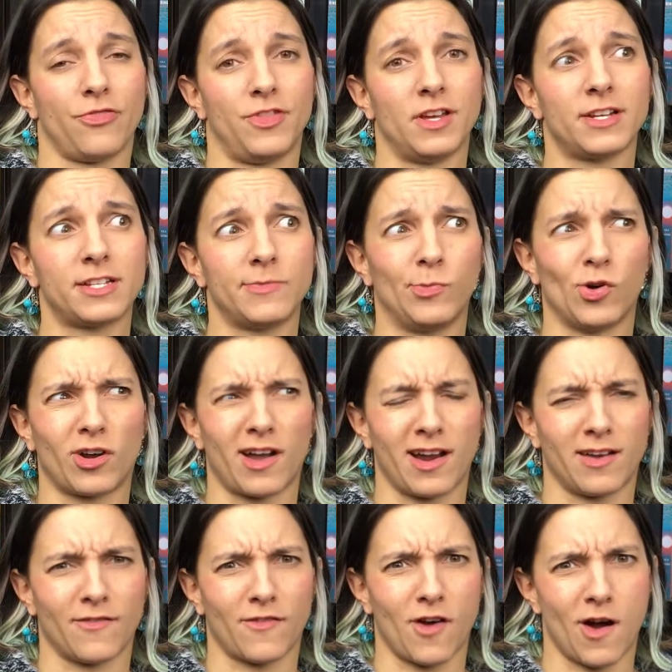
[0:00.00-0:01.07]
This book
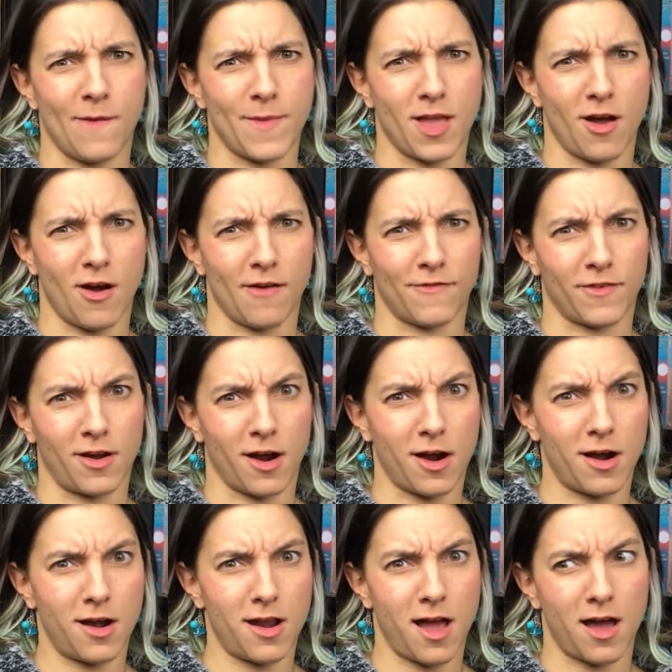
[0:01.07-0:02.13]
kind of caught me off
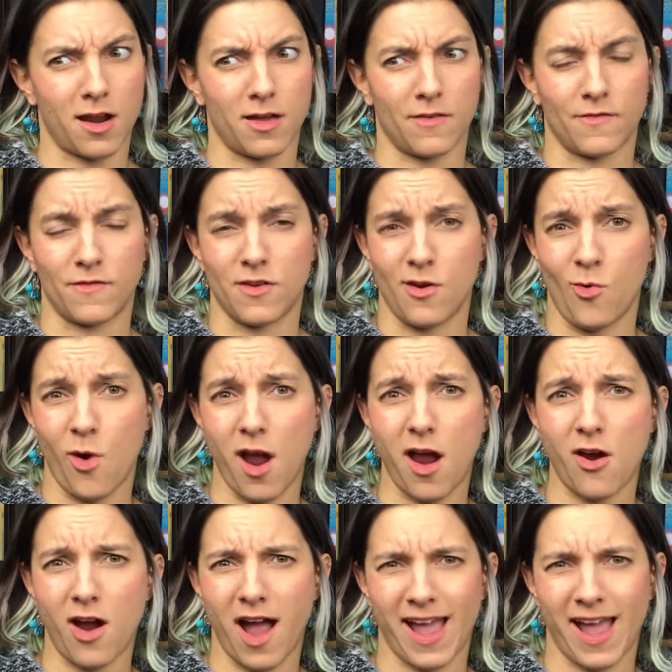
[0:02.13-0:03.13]
guard out of nowhere.